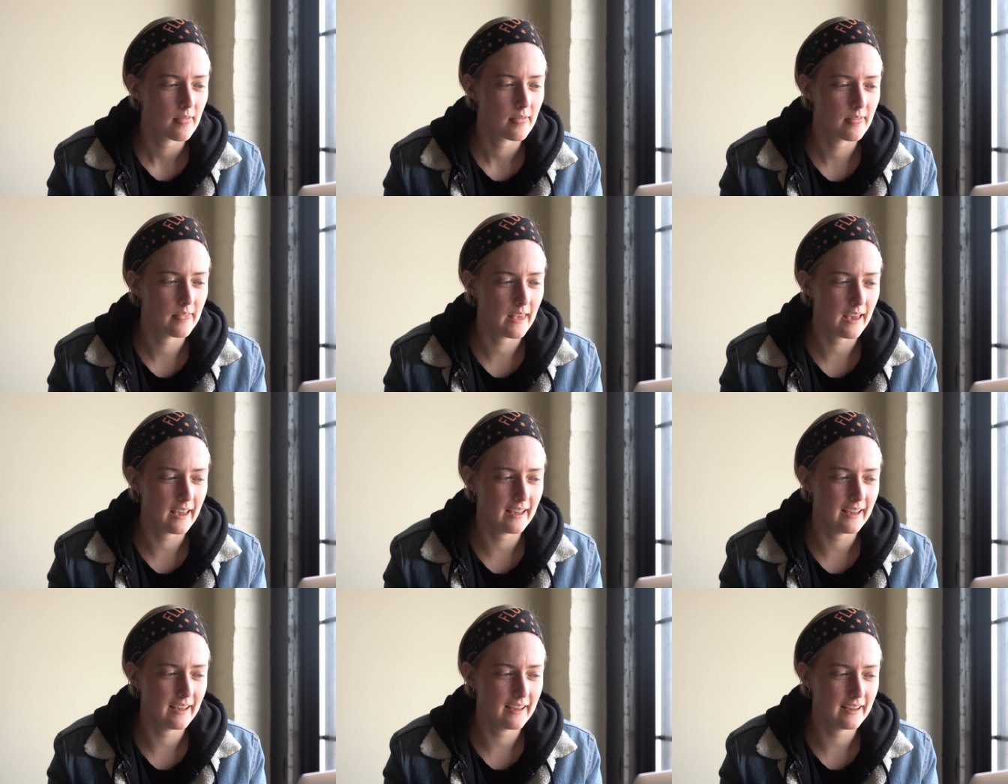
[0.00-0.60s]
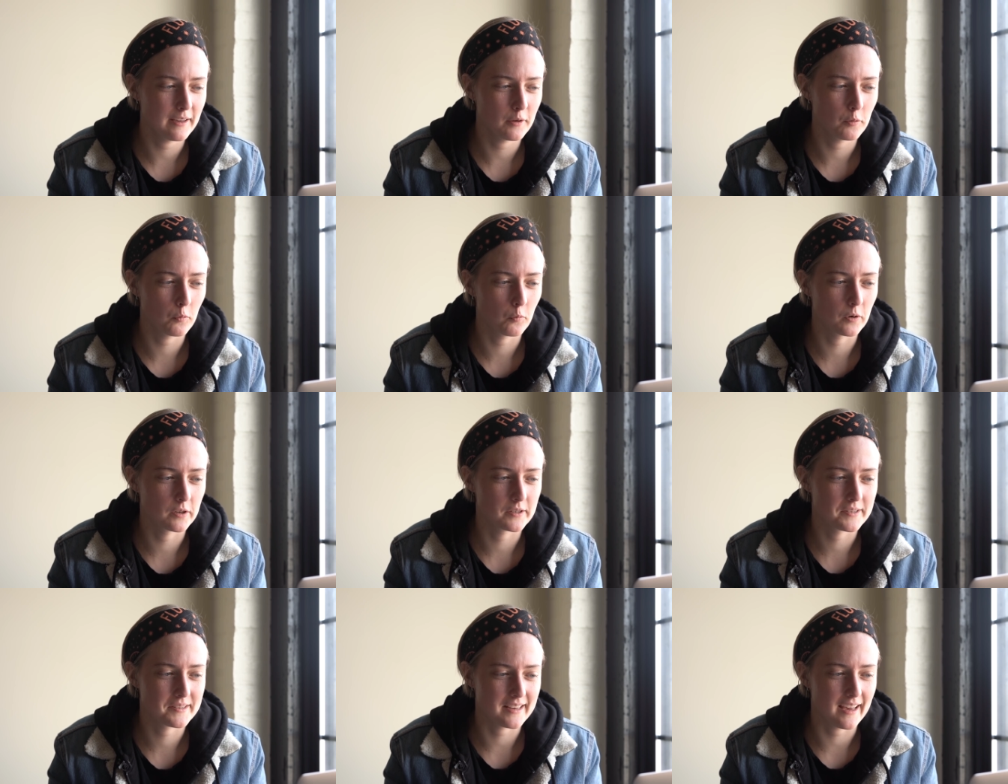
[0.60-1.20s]
they
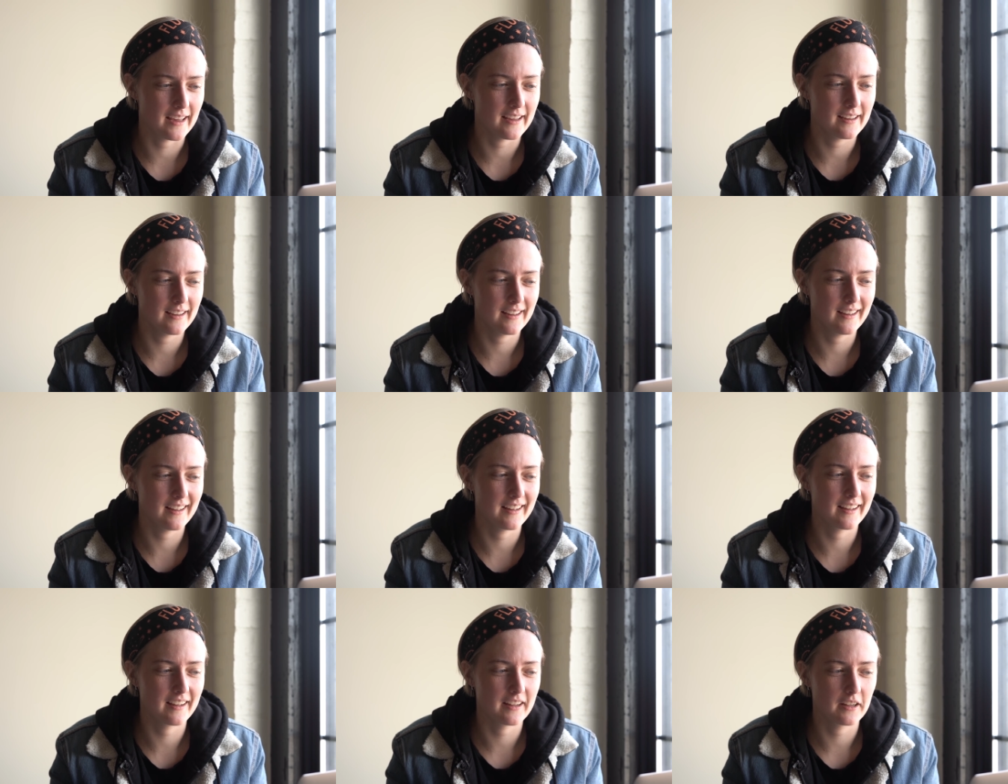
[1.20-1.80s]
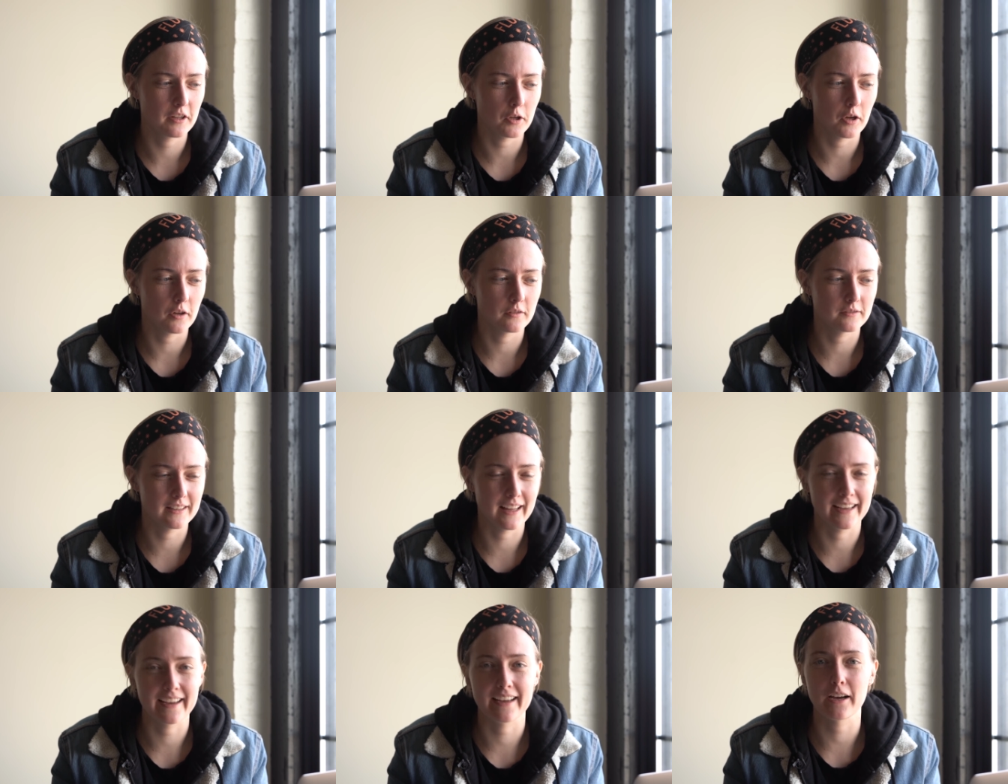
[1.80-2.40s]
were saying
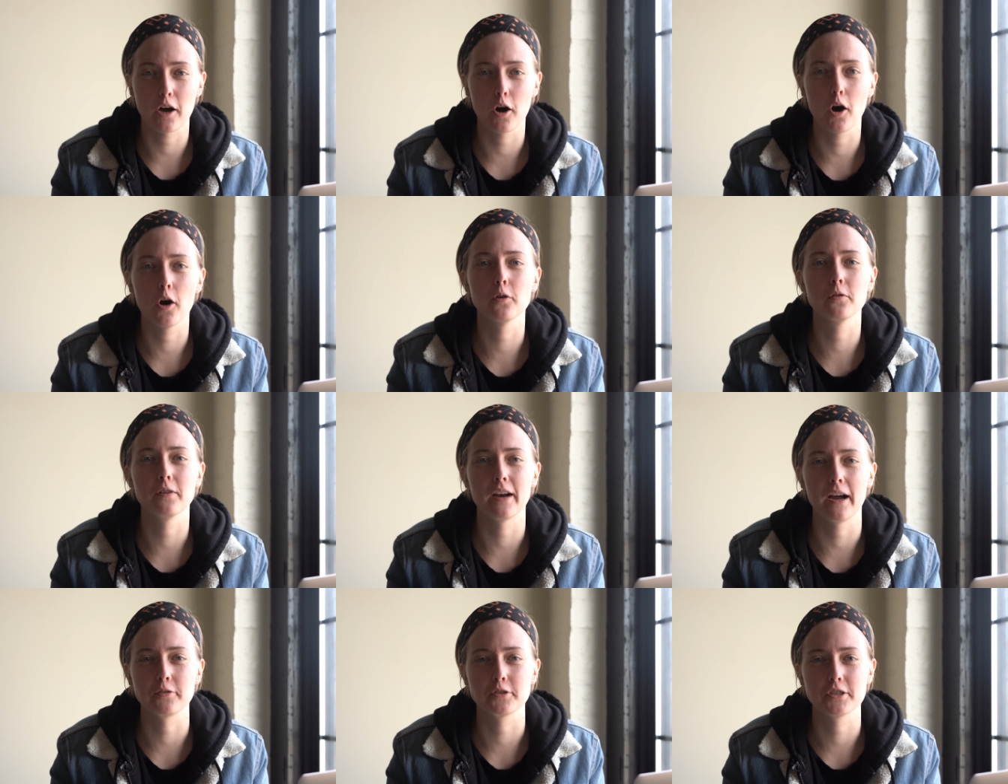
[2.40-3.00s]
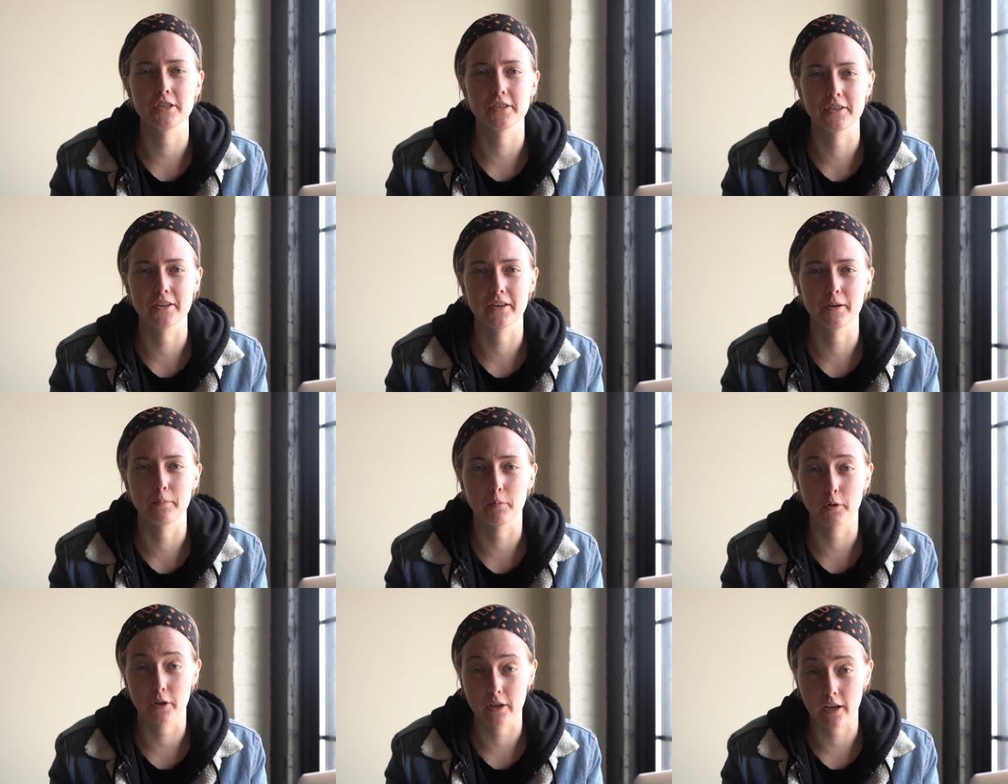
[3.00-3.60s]
like, oh, now she's
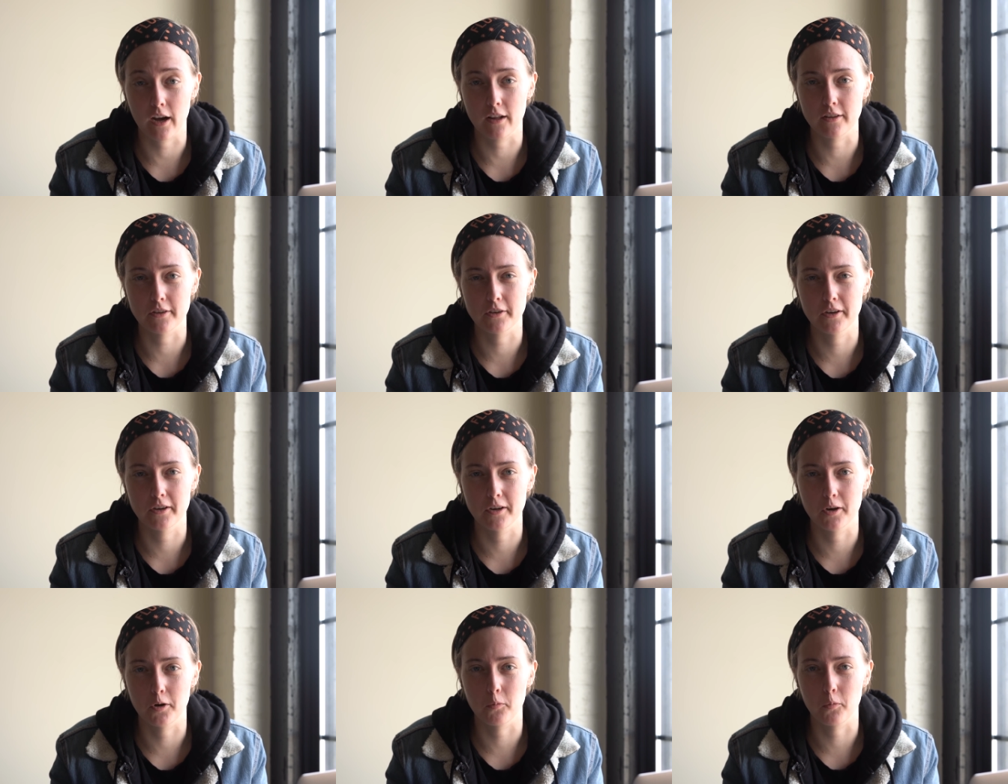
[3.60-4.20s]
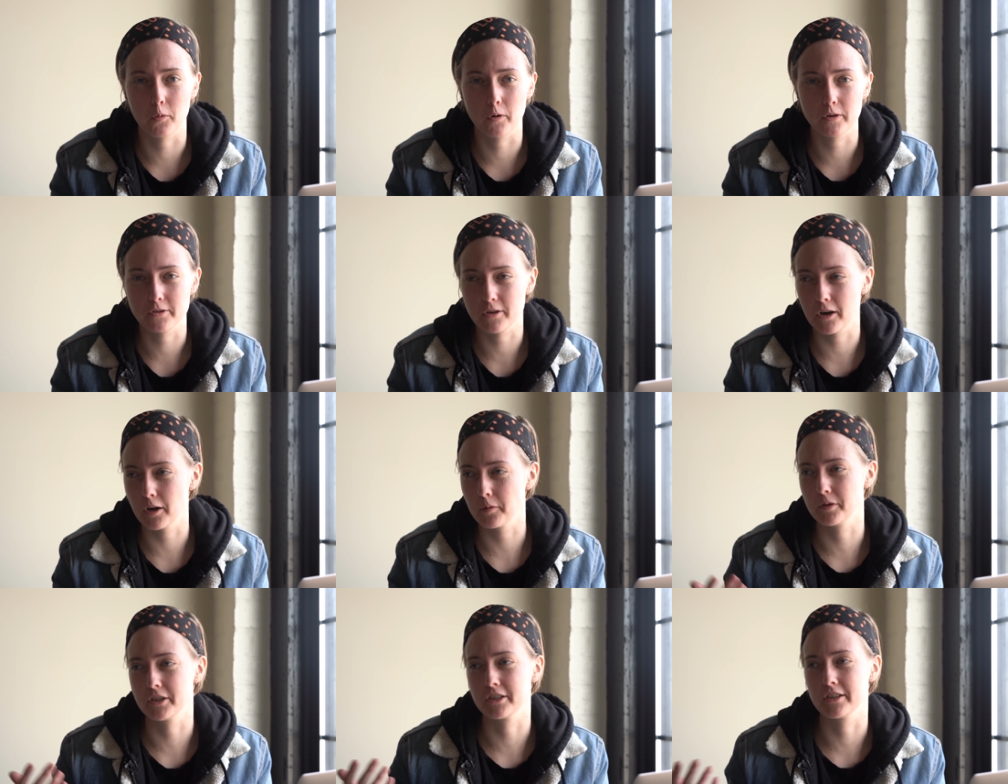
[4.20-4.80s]
gonna put color in her
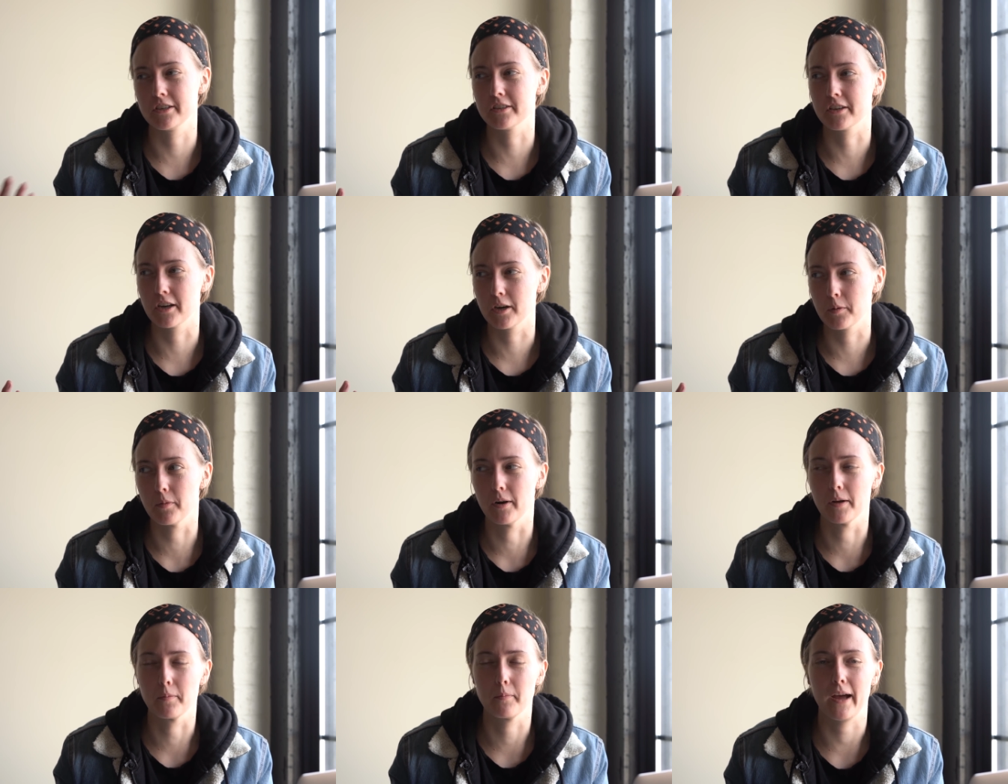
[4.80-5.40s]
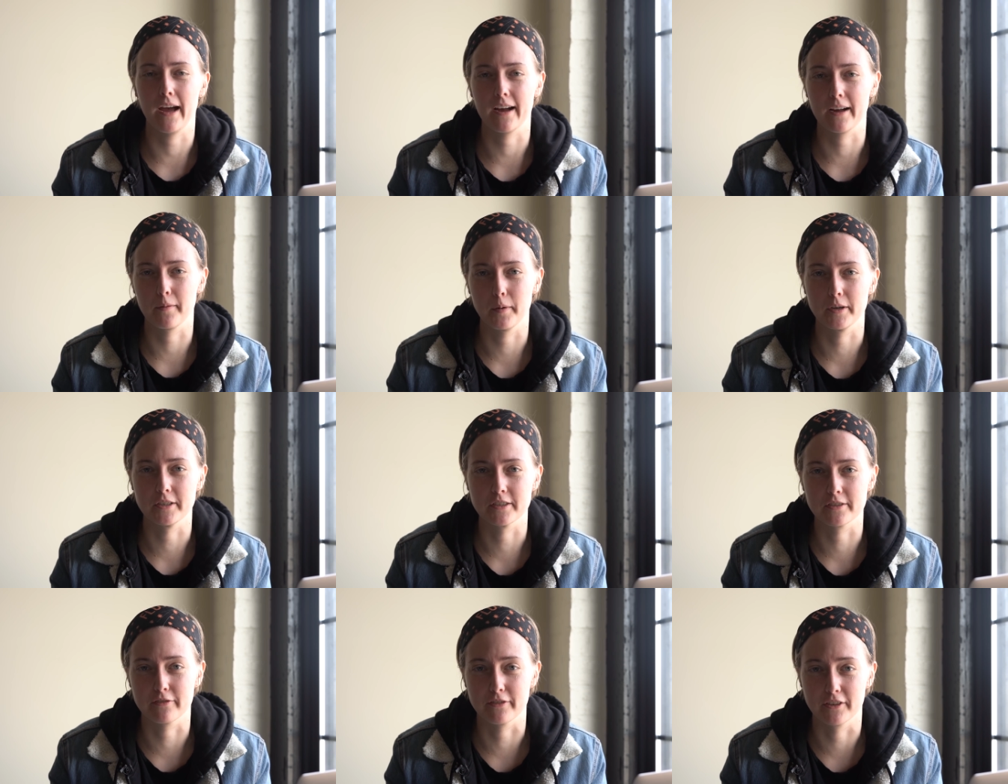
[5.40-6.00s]
wardrobe and she's gonna bring back a
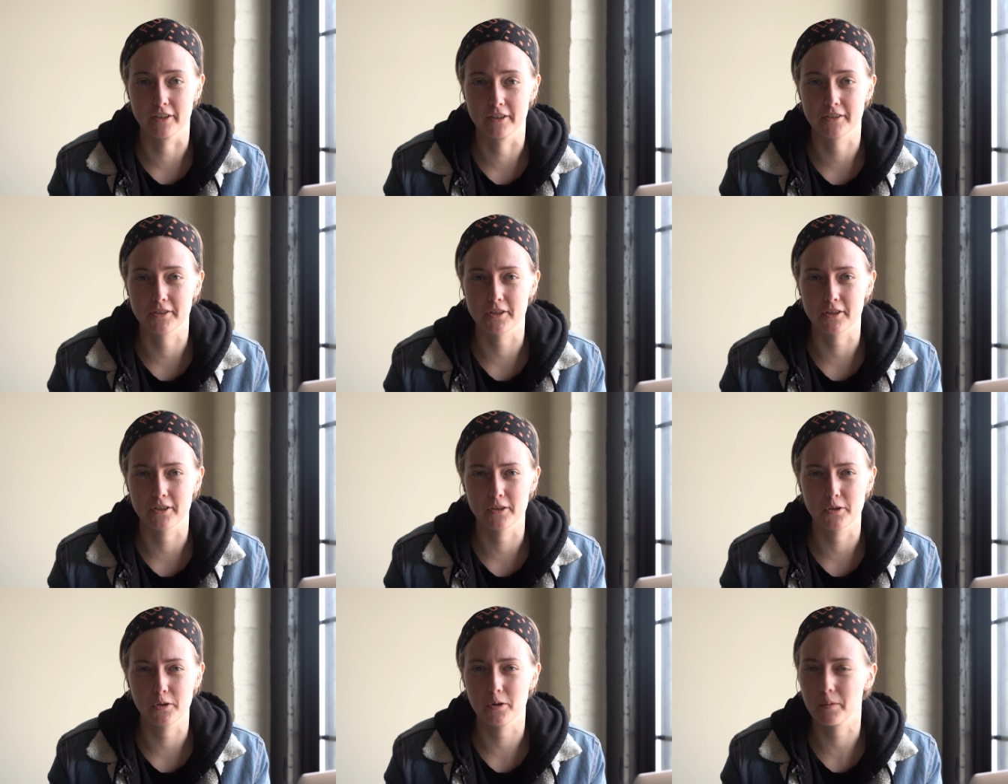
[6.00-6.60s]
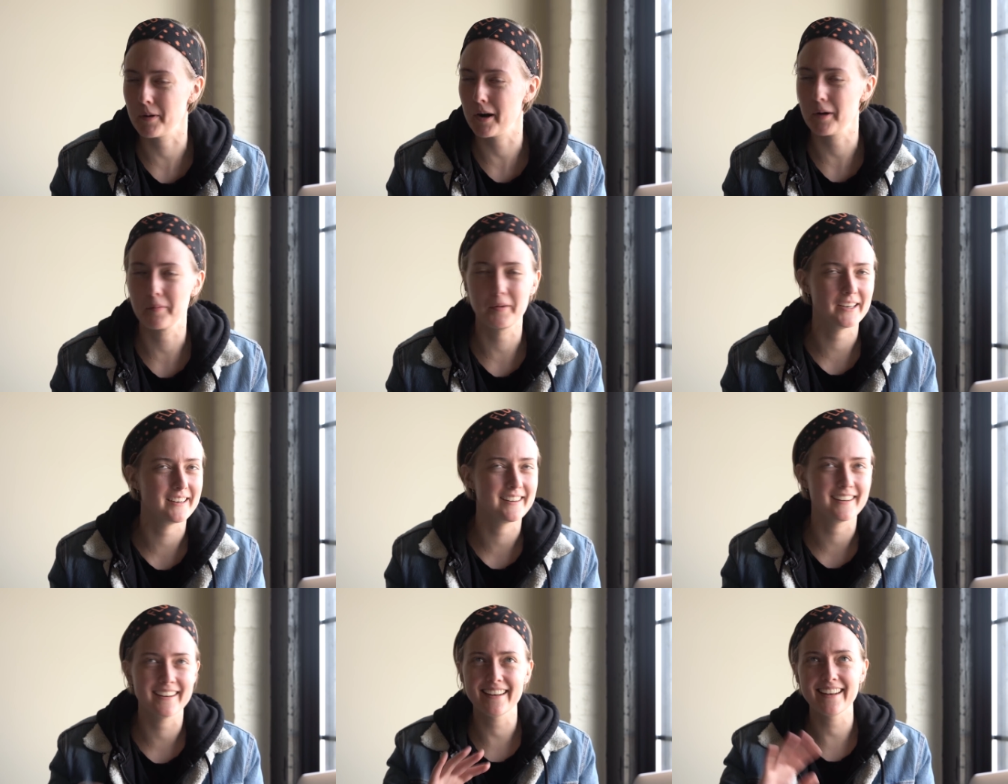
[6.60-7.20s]
bunch of furniture into her
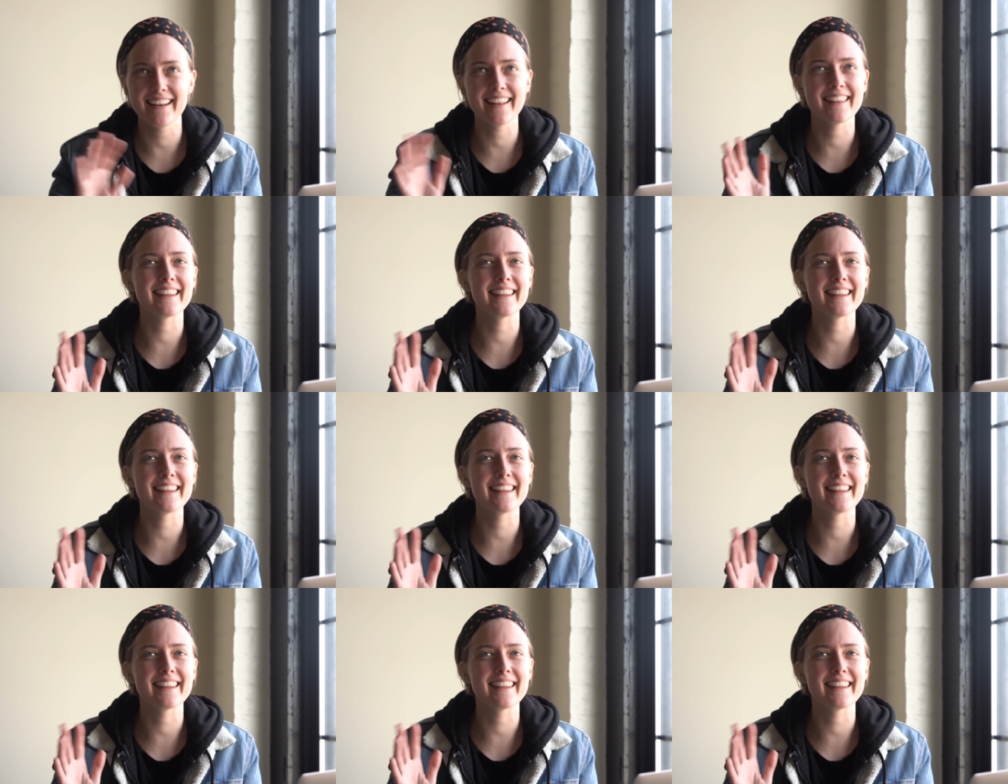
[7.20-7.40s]
apartment.